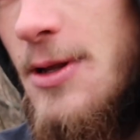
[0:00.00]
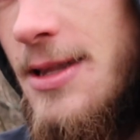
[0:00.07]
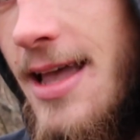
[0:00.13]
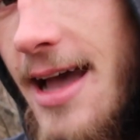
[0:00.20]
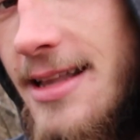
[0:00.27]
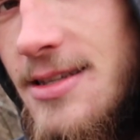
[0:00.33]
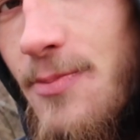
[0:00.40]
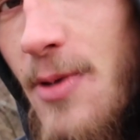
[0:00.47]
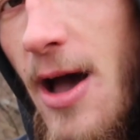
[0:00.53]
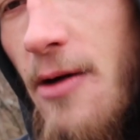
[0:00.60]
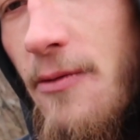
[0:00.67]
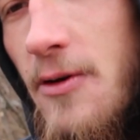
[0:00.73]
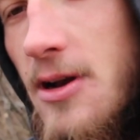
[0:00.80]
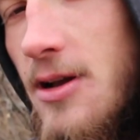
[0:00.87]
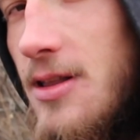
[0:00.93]
what that's
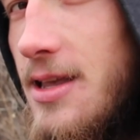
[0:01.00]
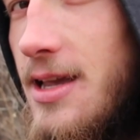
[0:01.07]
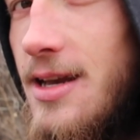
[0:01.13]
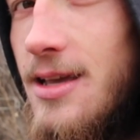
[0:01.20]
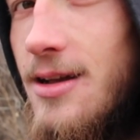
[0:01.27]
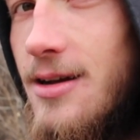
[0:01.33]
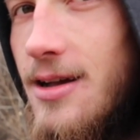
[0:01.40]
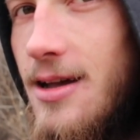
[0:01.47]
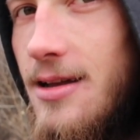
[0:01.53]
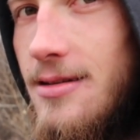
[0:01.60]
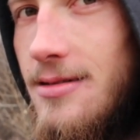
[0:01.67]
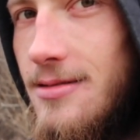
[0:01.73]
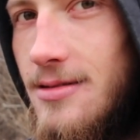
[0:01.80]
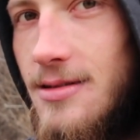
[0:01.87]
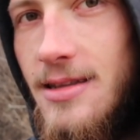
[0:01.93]
about for cleaning your
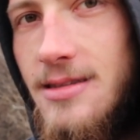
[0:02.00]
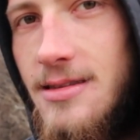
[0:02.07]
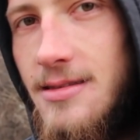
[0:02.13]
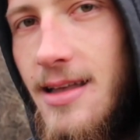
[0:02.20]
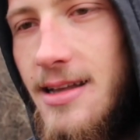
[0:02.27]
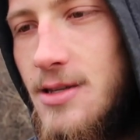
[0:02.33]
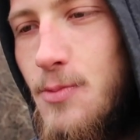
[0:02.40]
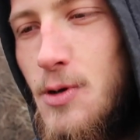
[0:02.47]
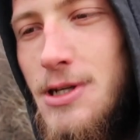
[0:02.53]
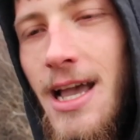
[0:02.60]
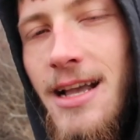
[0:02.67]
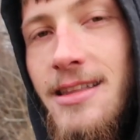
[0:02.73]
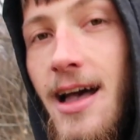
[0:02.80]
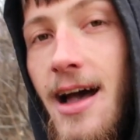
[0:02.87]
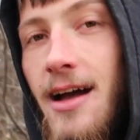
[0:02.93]
gun. That's a
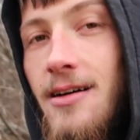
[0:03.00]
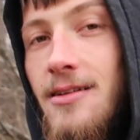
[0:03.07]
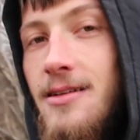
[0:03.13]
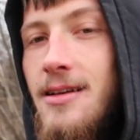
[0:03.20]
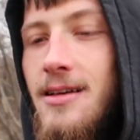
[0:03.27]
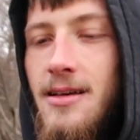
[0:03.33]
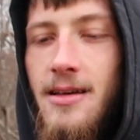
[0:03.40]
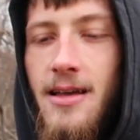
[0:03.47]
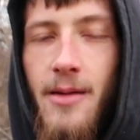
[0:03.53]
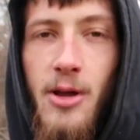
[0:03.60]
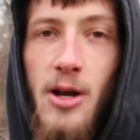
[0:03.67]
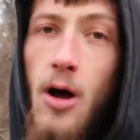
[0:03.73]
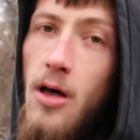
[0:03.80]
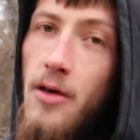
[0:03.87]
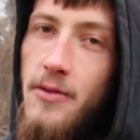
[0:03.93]
projectile. I
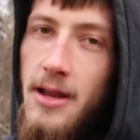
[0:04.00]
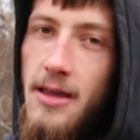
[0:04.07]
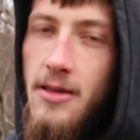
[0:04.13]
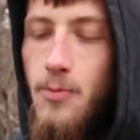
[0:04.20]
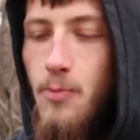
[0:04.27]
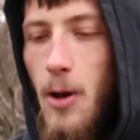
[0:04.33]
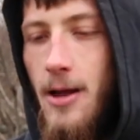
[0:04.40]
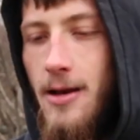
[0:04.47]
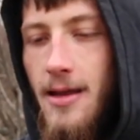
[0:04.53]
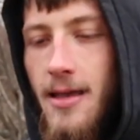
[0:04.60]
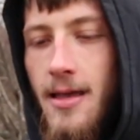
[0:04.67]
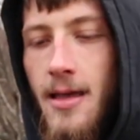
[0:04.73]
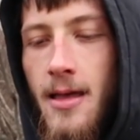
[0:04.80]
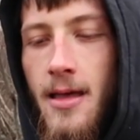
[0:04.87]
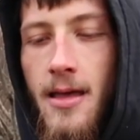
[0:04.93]
mean, all of it is, but
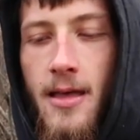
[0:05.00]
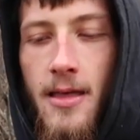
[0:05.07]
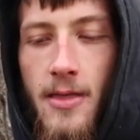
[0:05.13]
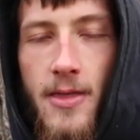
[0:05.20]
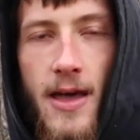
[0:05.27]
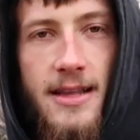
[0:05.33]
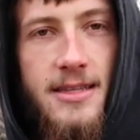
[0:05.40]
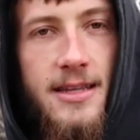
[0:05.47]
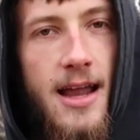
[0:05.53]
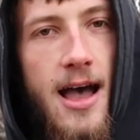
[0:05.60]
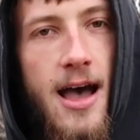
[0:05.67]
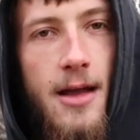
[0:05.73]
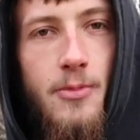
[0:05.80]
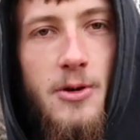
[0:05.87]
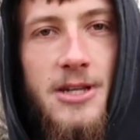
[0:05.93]
that's an
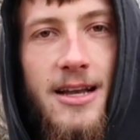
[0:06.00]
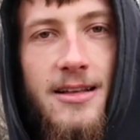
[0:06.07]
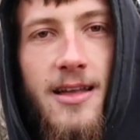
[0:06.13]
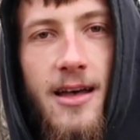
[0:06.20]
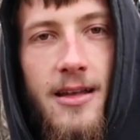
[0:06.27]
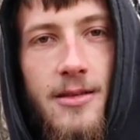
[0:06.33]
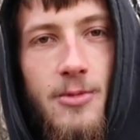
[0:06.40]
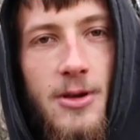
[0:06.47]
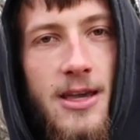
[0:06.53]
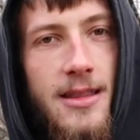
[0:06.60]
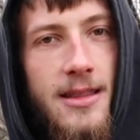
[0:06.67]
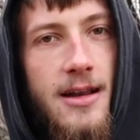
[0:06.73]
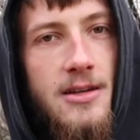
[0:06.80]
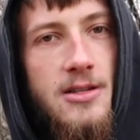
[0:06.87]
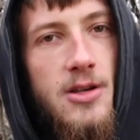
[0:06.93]
odd projectile to be
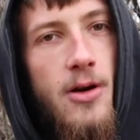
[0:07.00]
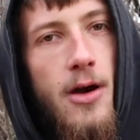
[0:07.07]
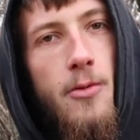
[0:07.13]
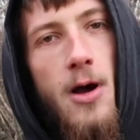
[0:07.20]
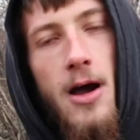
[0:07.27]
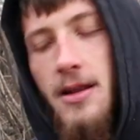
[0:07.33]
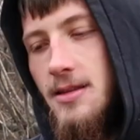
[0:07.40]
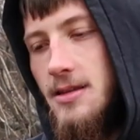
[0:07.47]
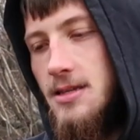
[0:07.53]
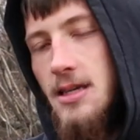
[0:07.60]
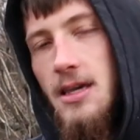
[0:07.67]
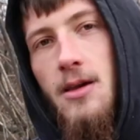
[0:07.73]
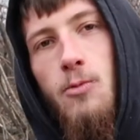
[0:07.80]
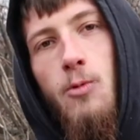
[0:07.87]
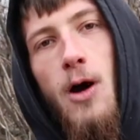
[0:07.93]
in there. So I wanted to
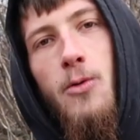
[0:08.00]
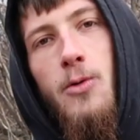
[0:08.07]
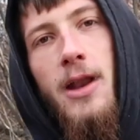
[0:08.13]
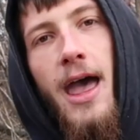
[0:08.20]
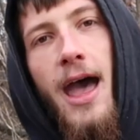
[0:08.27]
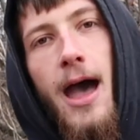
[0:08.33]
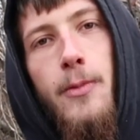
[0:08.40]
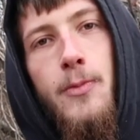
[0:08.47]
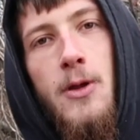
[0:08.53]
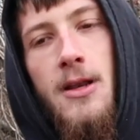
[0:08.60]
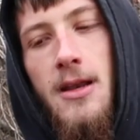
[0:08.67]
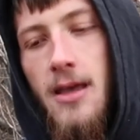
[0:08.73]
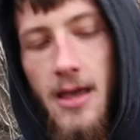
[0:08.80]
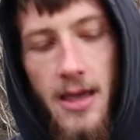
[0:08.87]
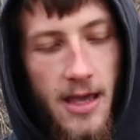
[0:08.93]
see what would
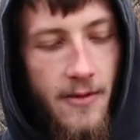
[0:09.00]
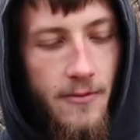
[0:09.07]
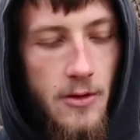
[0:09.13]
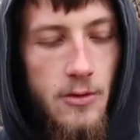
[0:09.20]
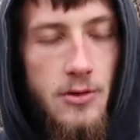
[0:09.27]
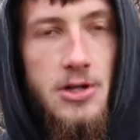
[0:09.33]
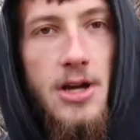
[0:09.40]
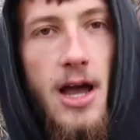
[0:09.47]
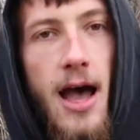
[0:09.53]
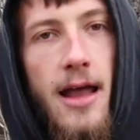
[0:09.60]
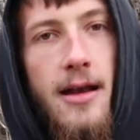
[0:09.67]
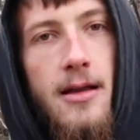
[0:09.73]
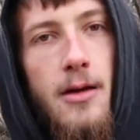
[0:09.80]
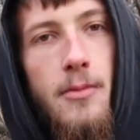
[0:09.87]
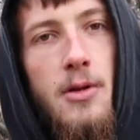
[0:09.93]
happen if you
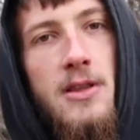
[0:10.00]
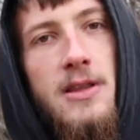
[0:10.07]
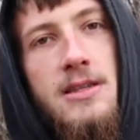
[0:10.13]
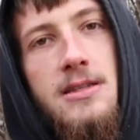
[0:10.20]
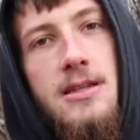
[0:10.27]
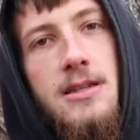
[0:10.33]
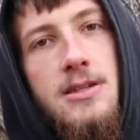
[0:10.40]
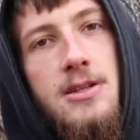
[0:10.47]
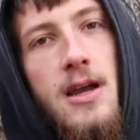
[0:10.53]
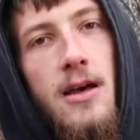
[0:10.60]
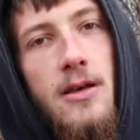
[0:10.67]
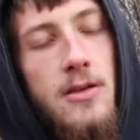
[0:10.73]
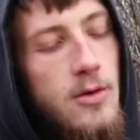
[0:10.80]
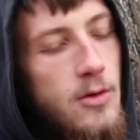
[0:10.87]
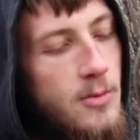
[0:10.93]
shot a ballistics
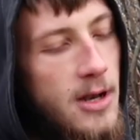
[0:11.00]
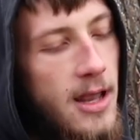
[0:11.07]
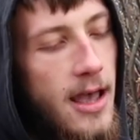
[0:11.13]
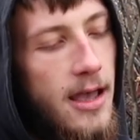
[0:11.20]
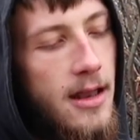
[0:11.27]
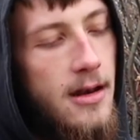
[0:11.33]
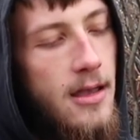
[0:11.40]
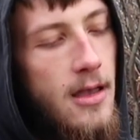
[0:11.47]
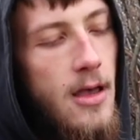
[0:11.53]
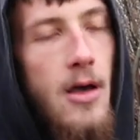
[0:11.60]
gel human head